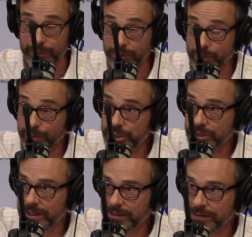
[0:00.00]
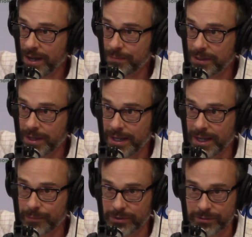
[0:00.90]
We do appreciate your time today,
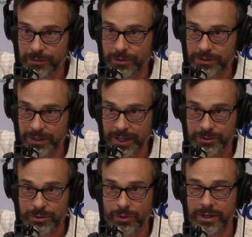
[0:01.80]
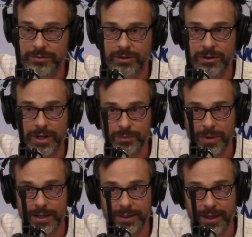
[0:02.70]
and we look forward to you guys joining us on our next
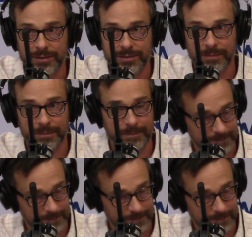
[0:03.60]
podcast.